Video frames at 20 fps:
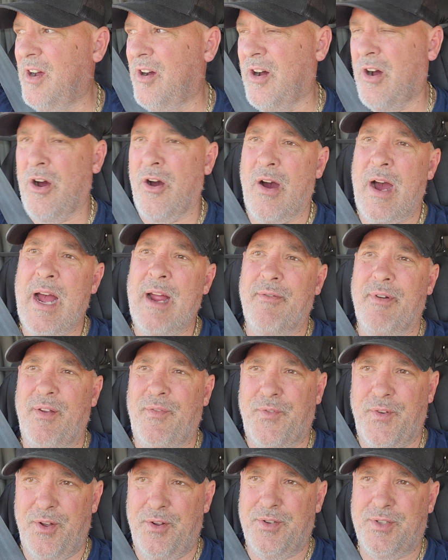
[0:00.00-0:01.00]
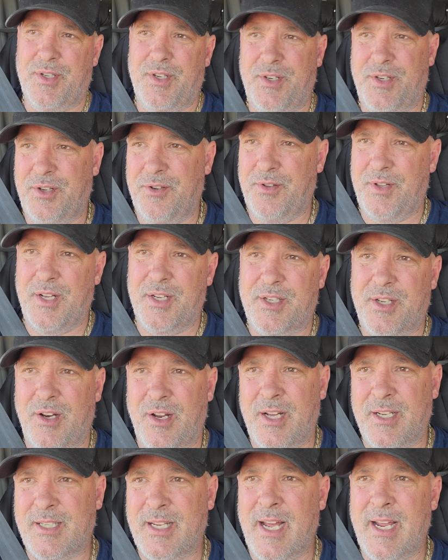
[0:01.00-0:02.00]
oh, I refuse to do this
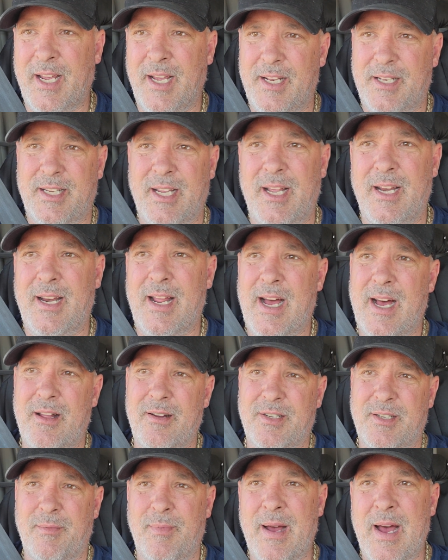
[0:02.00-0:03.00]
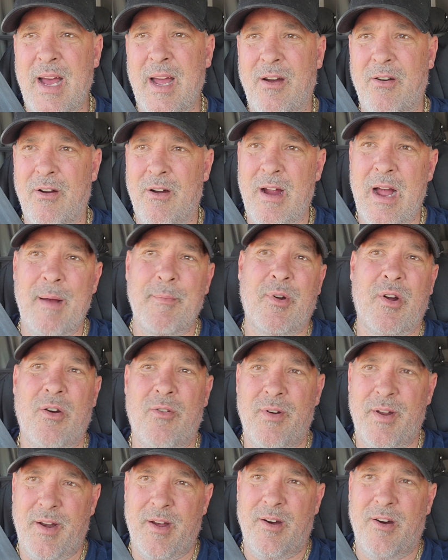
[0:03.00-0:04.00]
unless I get $10 a mile, or I'm
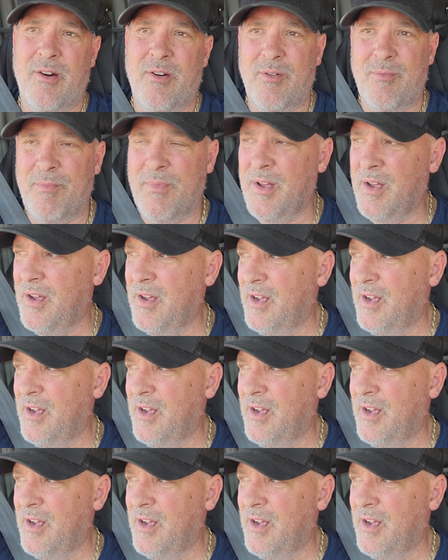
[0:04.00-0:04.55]
going home.